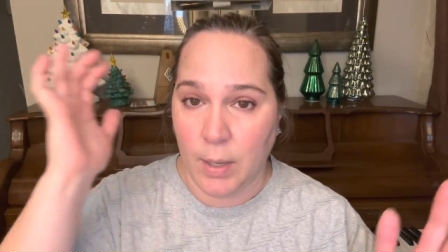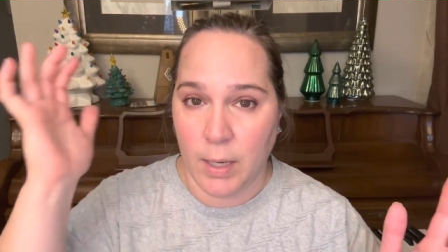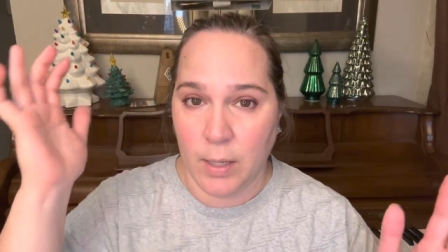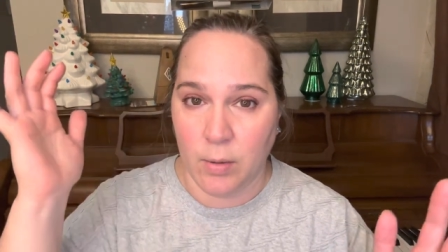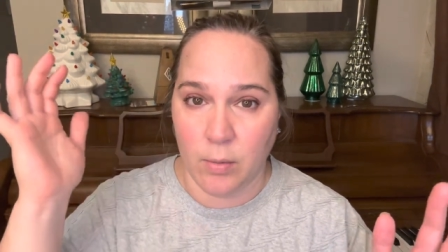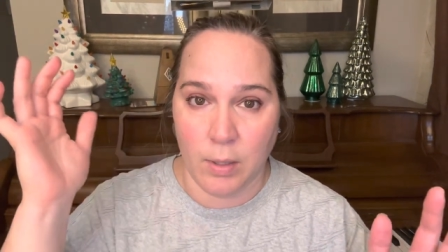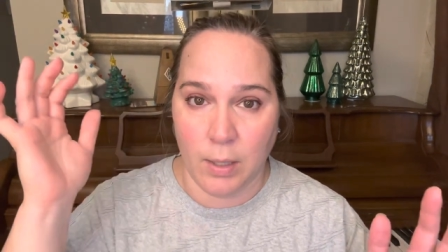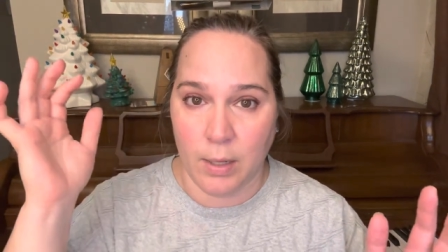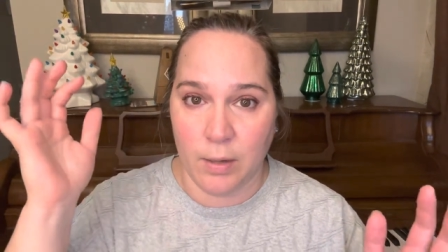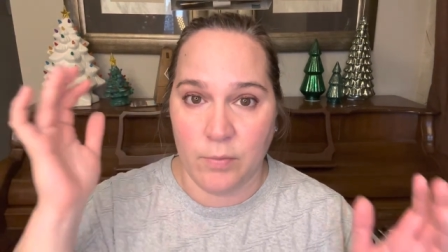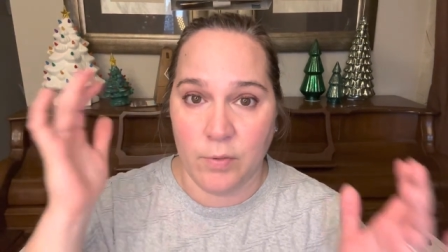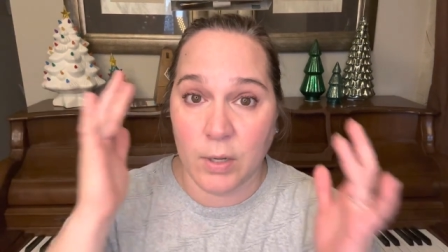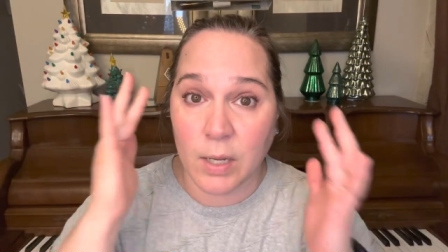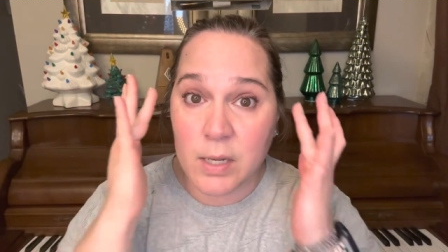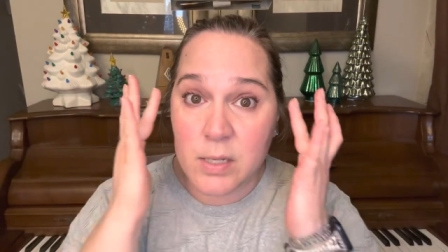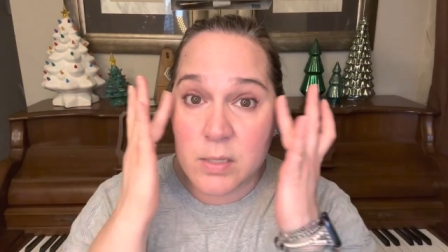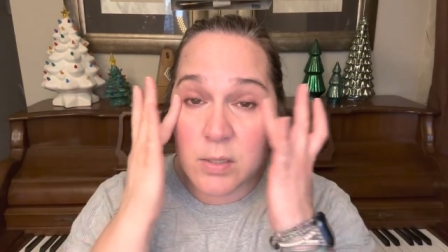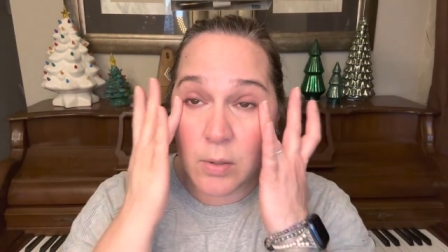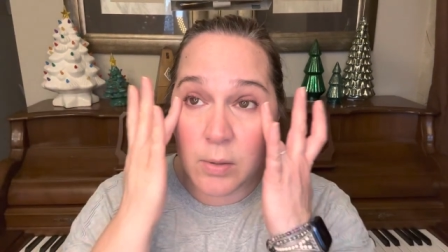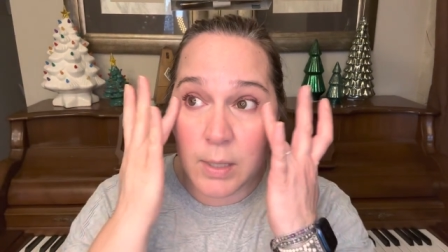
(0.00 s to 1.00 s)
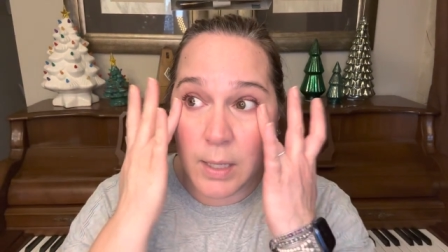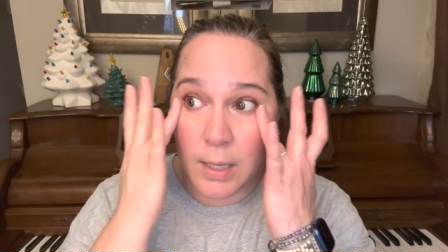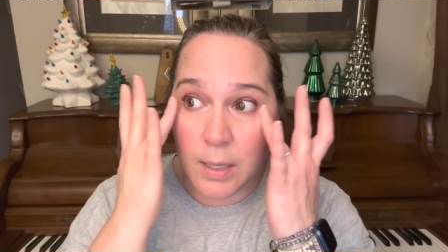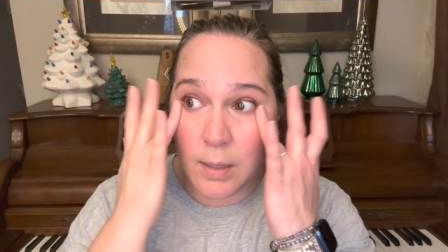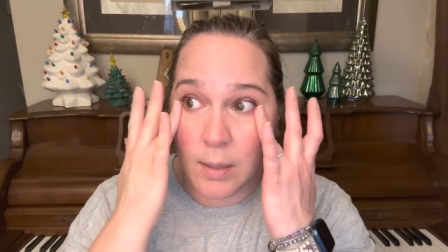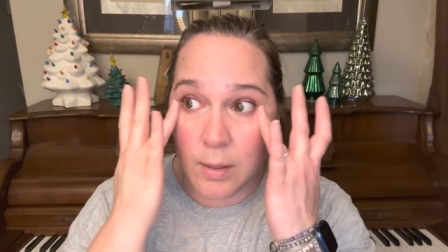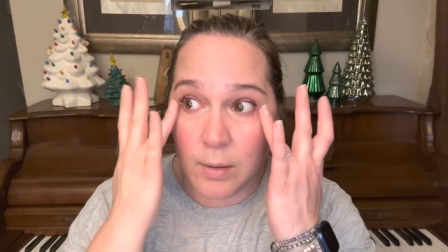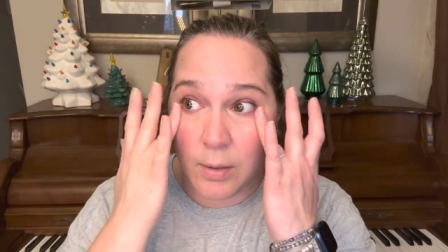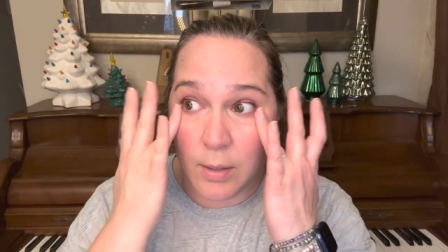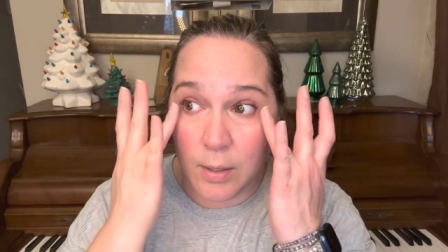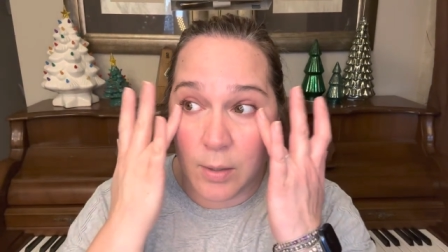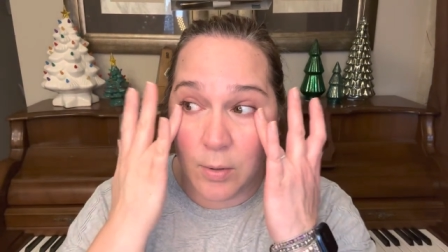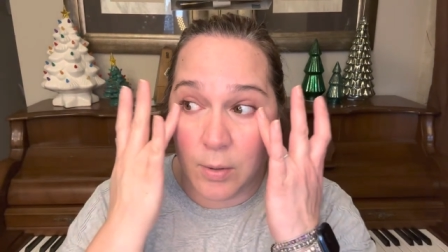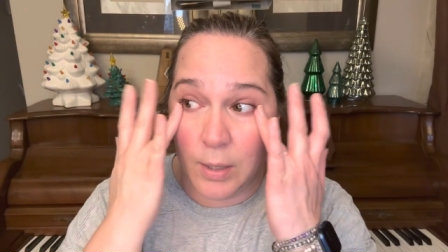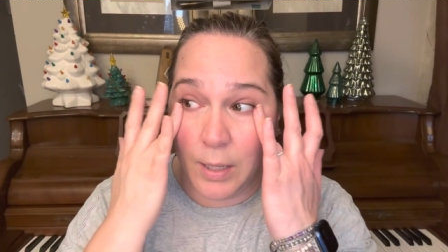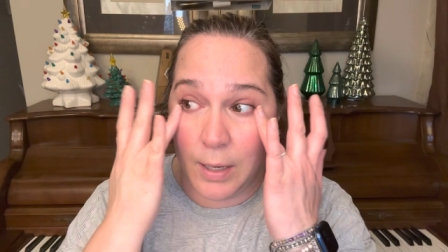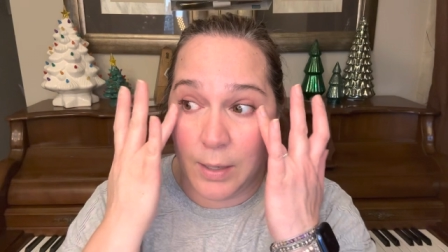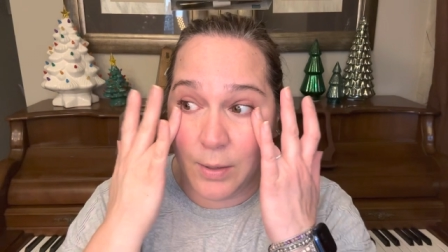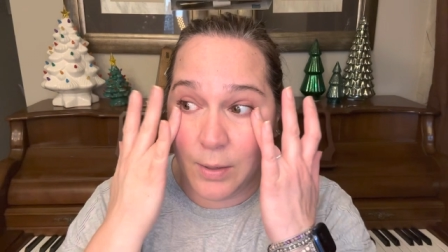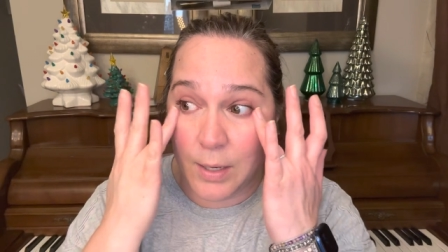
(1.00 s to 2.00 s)
I know a lot of you guys know that. And I know a
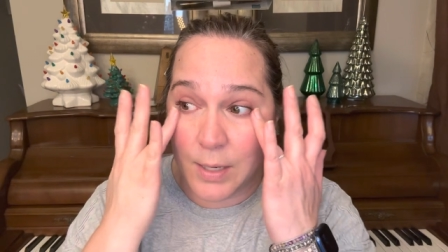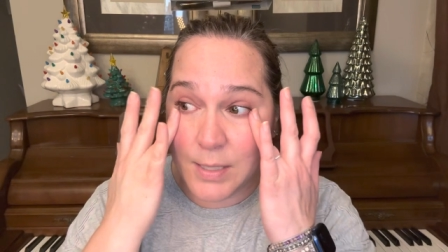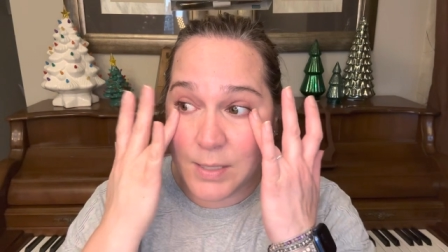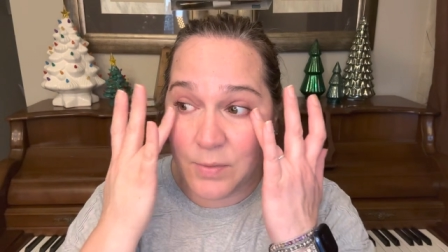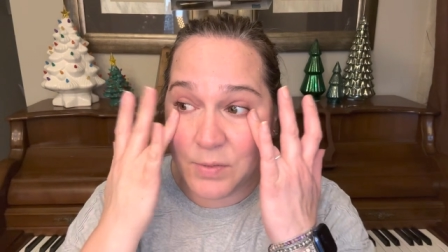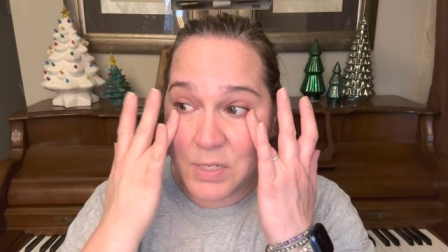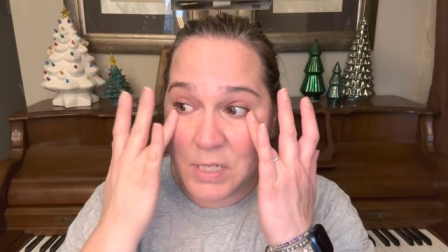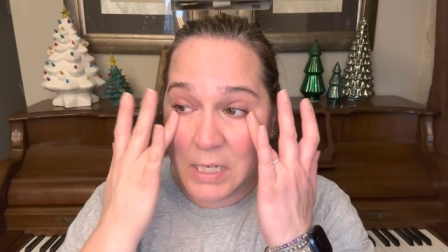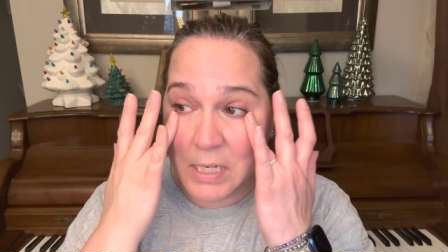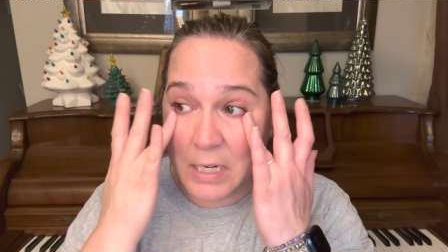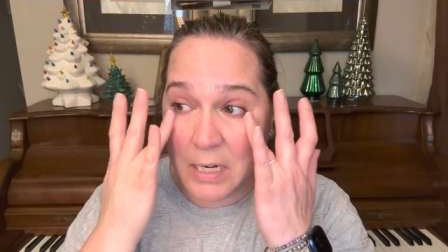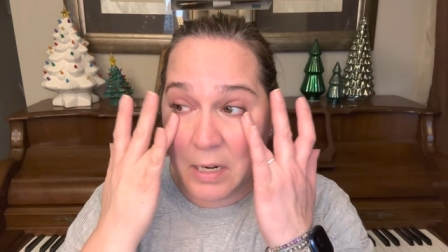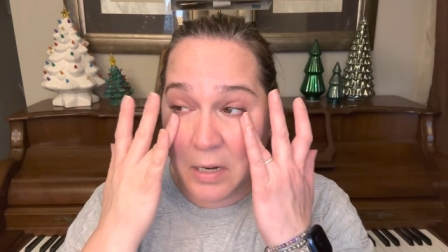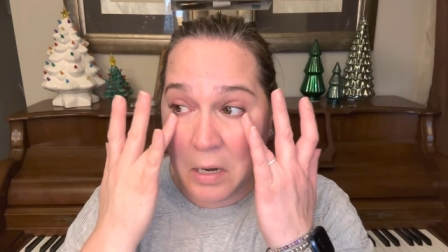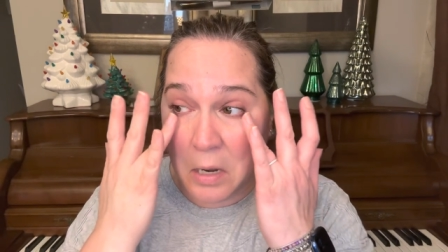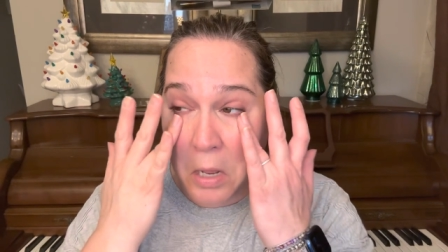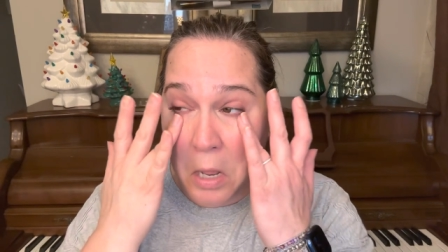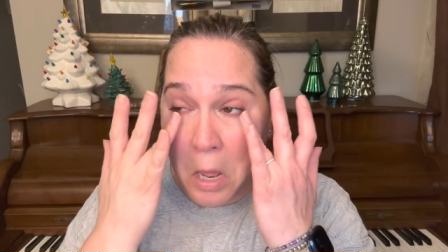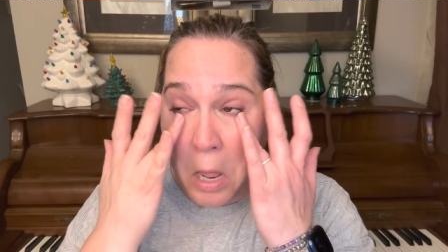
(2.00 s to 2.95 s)
lot of you guys have seen it.